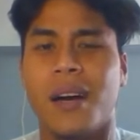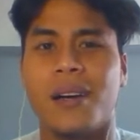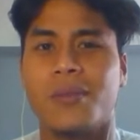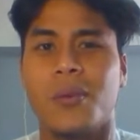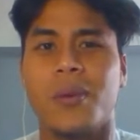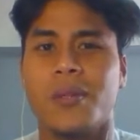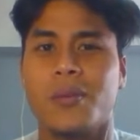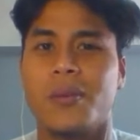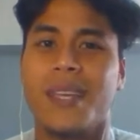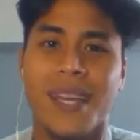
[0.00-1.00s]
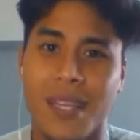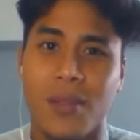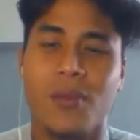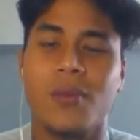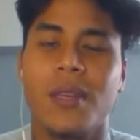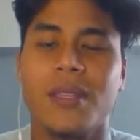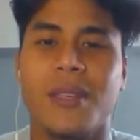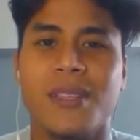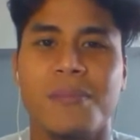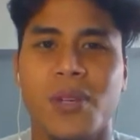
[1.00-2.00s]
want to get into this,
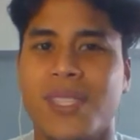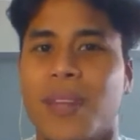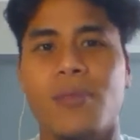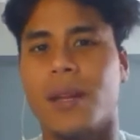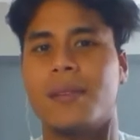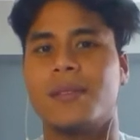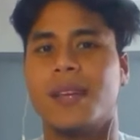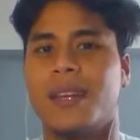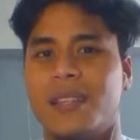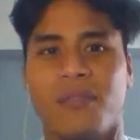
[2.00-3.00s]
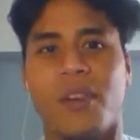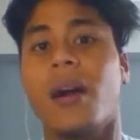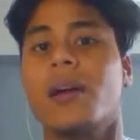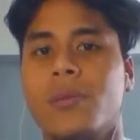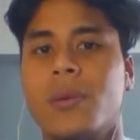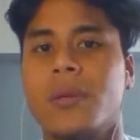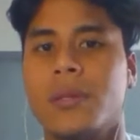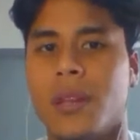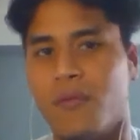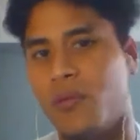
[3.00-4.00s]
is because they don't understand. It's very hard to
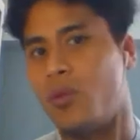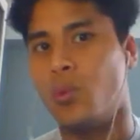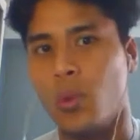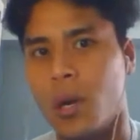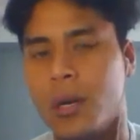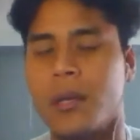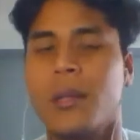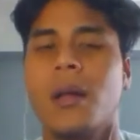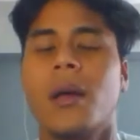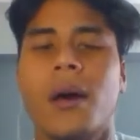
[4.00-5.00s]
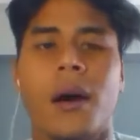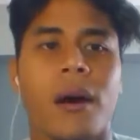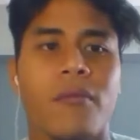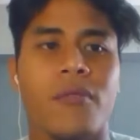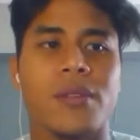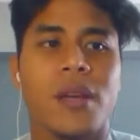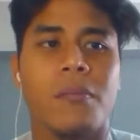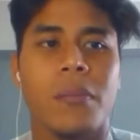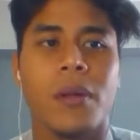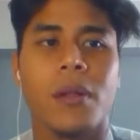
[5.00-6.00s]
understand. If you Google, for
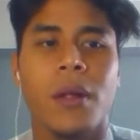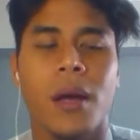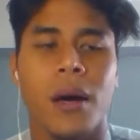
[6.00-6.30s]
example,